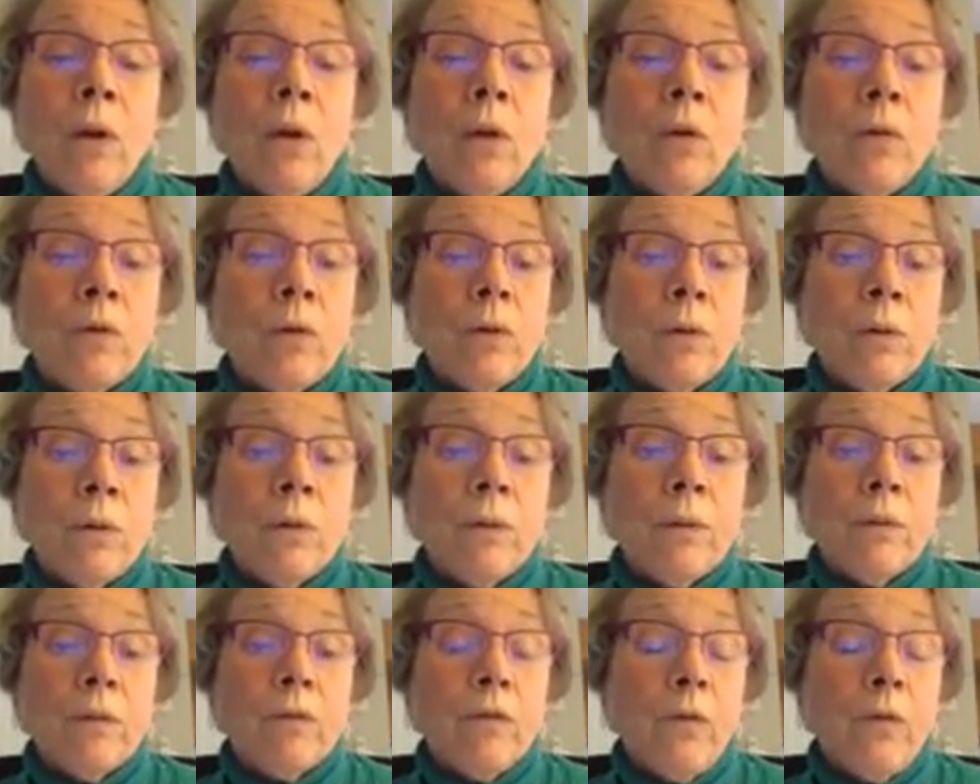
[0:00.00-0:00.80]
over
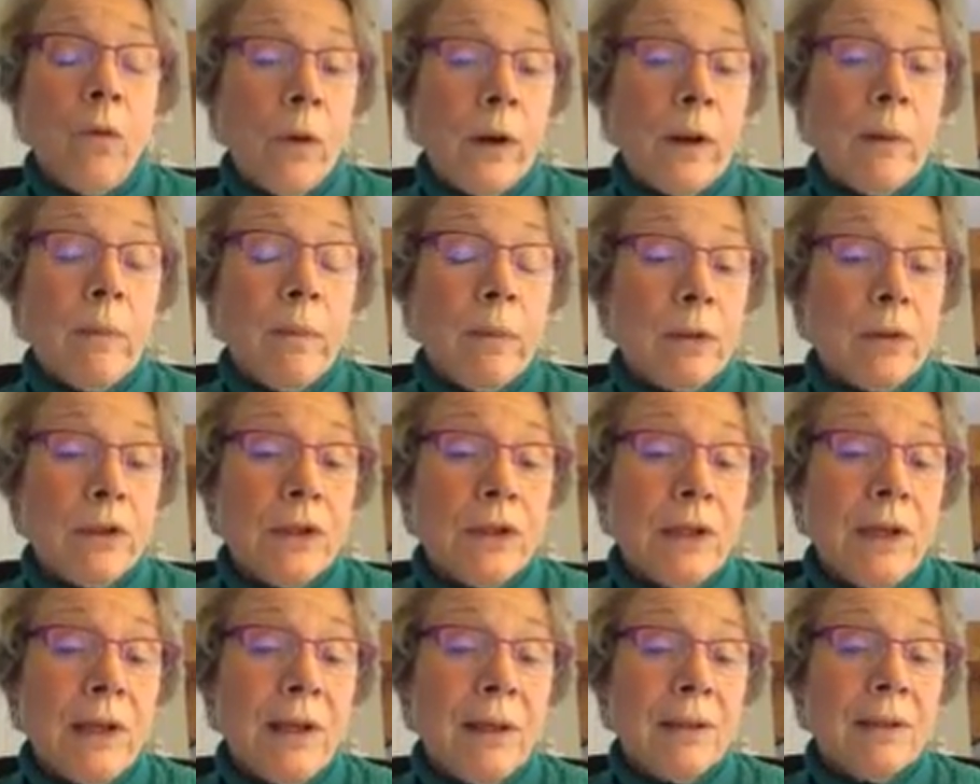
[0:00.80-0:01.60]

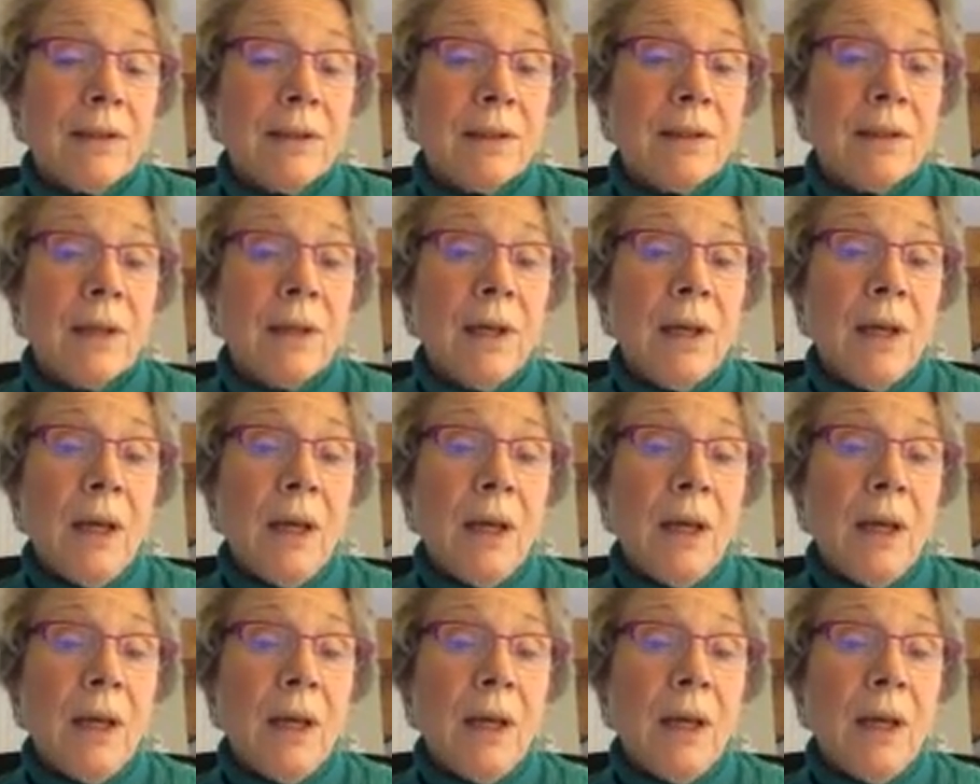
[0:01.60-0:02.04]
40%.